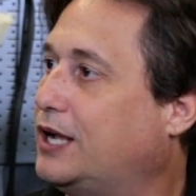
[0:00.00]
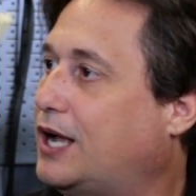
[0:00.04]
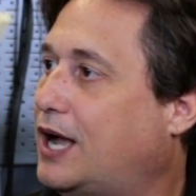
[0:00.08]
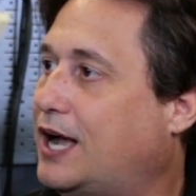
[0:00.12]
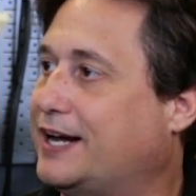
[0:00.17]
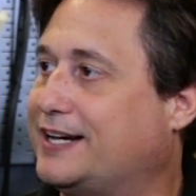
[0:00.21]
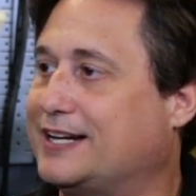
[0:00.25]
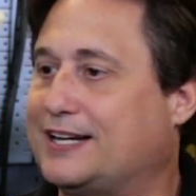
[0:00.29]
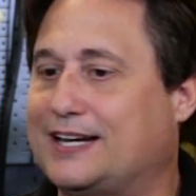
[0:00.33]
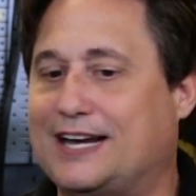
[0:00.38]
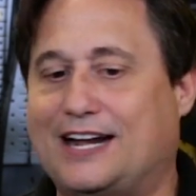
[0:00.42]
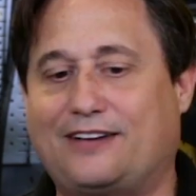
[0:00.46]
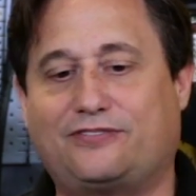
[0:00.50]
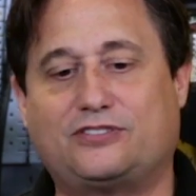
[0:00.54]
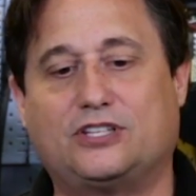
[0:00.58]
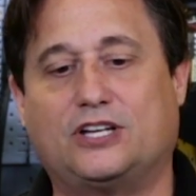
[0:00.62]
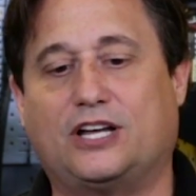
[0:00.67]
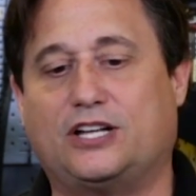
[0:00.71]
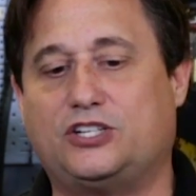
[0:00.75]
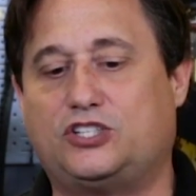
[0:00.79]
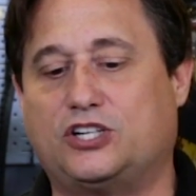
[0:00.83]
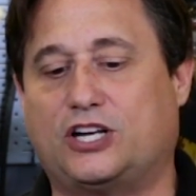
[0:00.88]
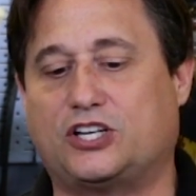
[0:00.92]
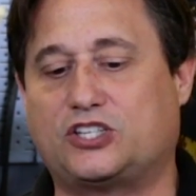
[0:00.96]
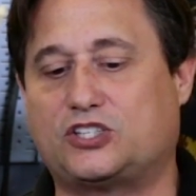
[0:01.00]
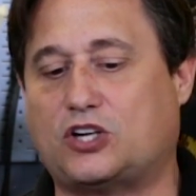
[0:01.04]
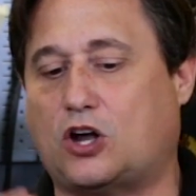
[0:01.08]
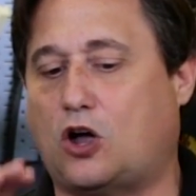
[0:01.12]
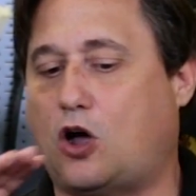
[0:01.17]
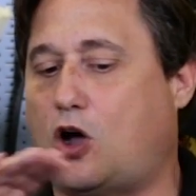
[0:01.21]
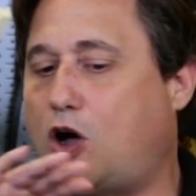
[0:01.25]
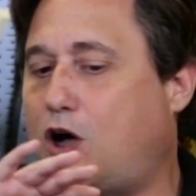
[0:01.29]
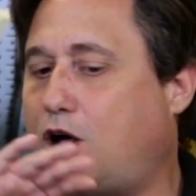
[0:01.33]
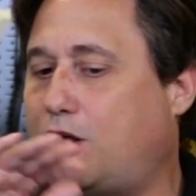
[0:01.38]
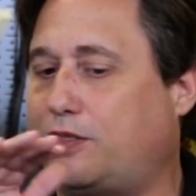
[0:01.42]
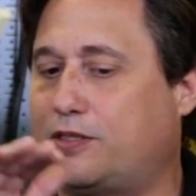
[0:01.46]
I didn't have to adjust
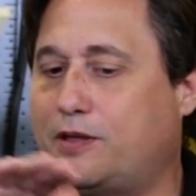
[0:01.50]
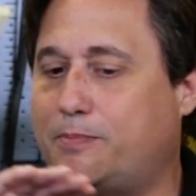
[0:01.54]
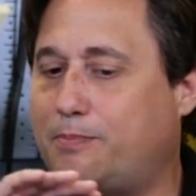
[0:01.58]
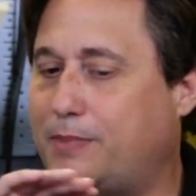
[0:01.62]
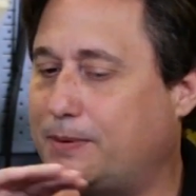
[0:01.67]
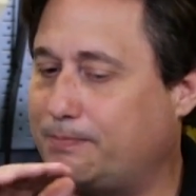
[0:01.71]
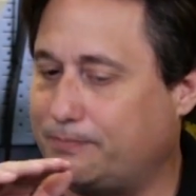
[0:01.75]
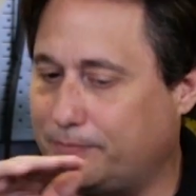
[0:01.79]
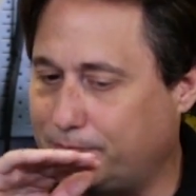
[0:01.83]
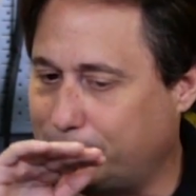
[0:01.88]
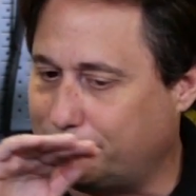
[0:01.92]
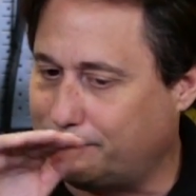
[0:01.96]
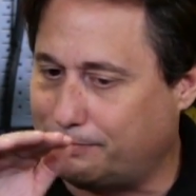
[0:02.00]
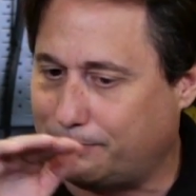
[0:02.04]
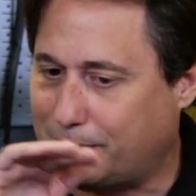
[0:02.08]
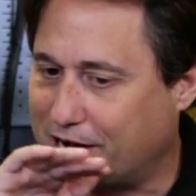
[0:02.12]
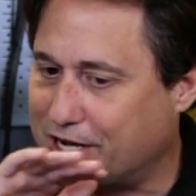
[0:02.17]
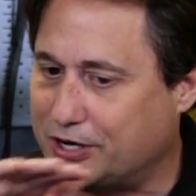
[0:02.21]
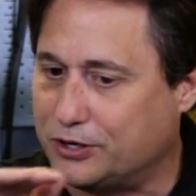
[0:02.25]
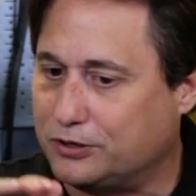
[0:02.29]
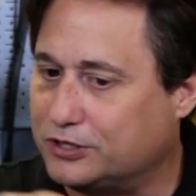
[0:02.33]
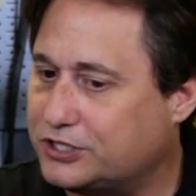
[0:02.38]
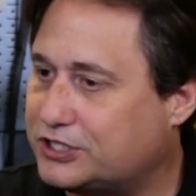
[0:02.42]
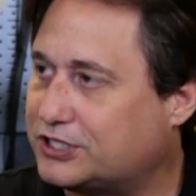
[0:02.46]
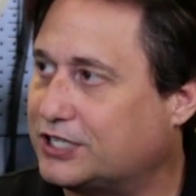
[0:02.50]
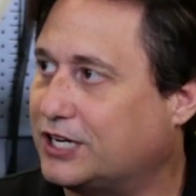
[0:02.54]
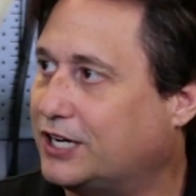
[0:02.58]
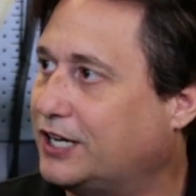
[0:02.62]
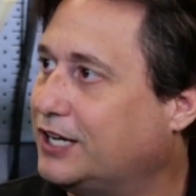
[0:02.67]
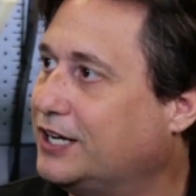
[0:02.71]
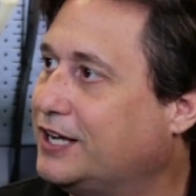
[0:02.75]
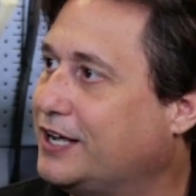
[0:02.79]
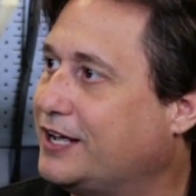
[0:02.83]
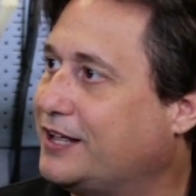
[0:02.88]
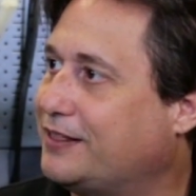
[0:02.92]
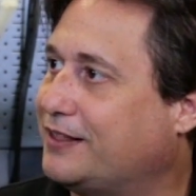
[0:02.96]
all the
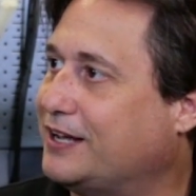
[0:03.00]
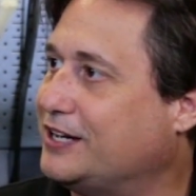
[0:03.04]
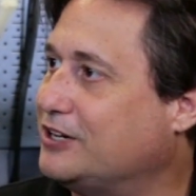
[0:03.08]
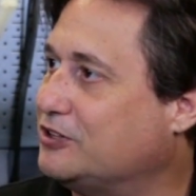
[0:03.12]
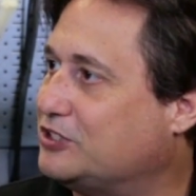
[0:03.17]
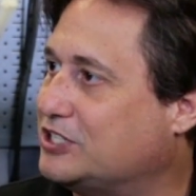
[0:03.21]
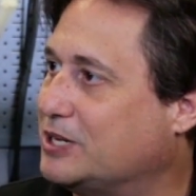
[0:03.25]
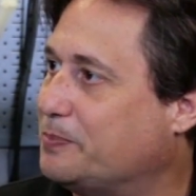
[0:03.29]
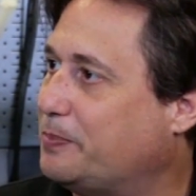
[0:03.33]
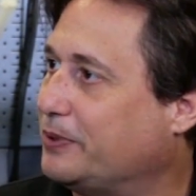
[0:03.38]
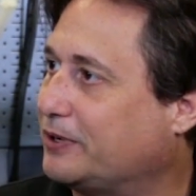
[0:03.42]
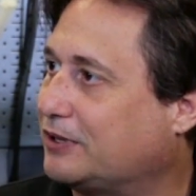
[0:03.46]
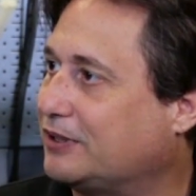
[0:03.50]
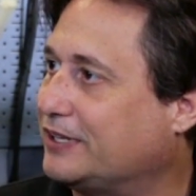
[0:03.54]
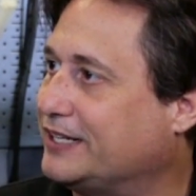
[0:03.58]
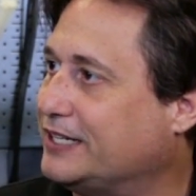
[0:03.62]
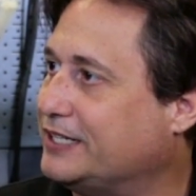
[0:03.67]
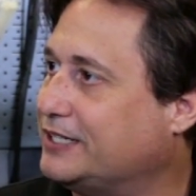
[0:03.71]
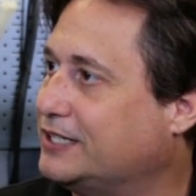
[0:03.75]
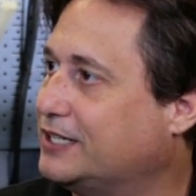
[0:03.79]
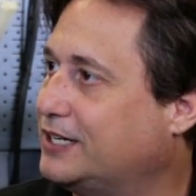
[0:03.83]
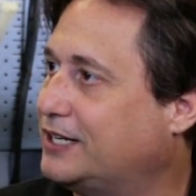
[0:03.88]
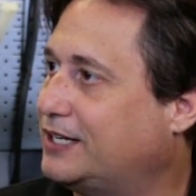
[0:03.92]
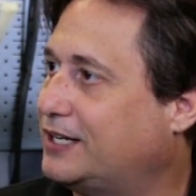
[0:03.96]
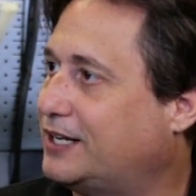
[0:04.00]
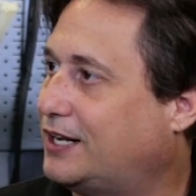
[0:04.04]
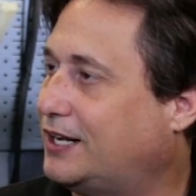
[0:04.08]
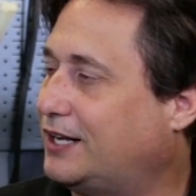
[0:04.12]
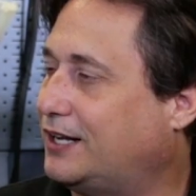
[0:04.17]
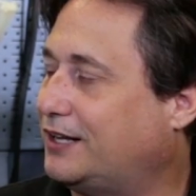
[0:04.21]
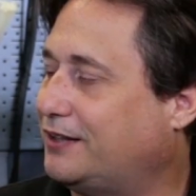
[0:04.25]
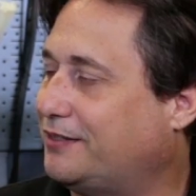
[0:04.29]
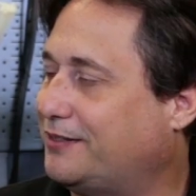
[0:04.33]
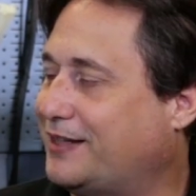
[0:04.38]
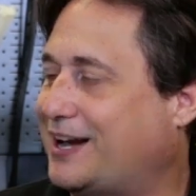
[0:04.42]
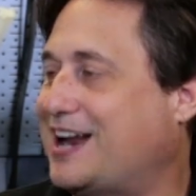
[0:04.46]
minutia that you typically,
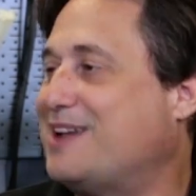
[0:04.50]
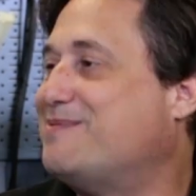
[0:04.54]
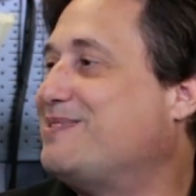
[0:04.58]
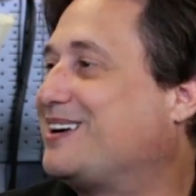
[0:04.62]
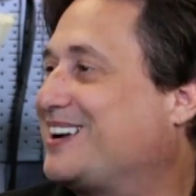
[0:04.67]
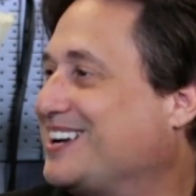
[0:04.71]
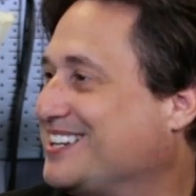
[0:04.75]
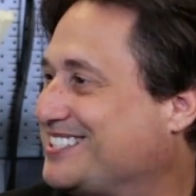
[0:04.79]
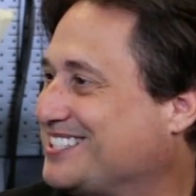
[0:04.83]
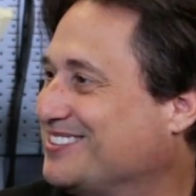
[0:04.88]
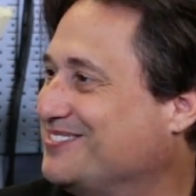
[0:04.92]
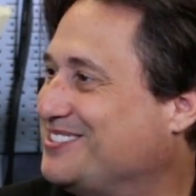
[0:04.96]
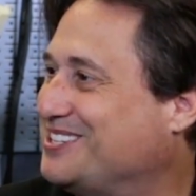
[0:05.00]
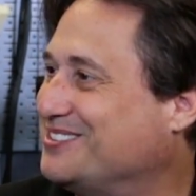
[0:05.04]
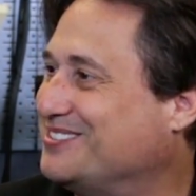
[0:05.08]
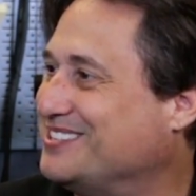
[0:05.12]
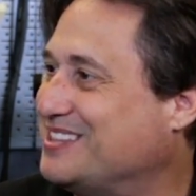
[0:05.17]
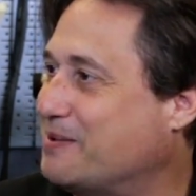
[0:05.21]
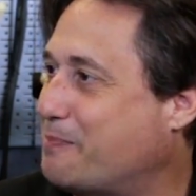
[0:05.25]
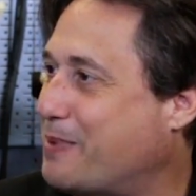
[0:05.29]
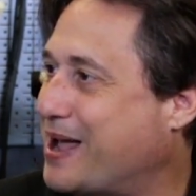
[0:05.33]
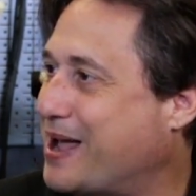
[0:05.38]
that I'm accustomed to in the